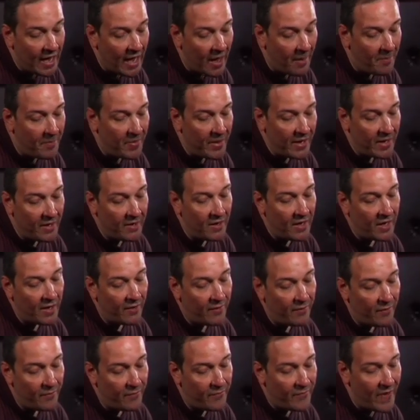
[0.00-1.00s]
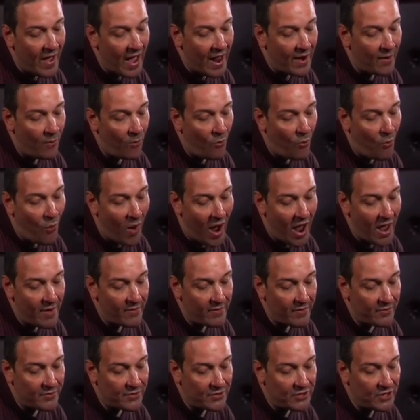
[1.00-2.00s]
a big fat
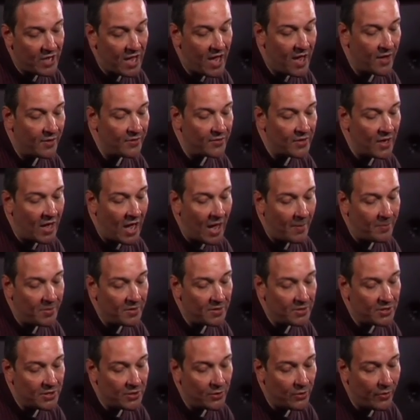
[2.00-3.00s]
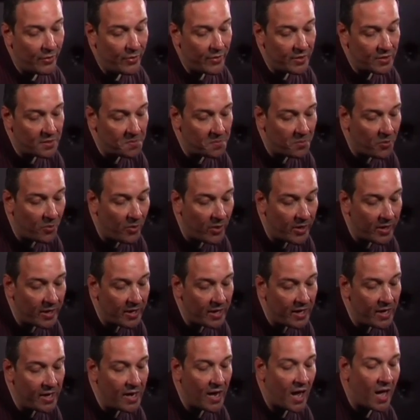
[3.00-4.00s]
wave of sound up until this point
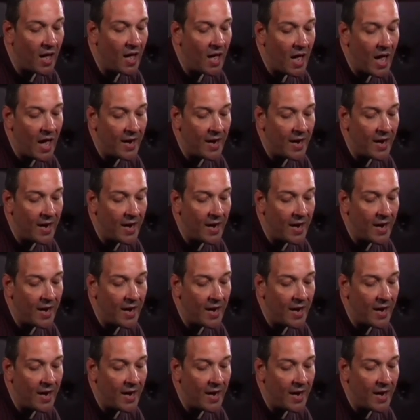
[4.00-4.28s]
here,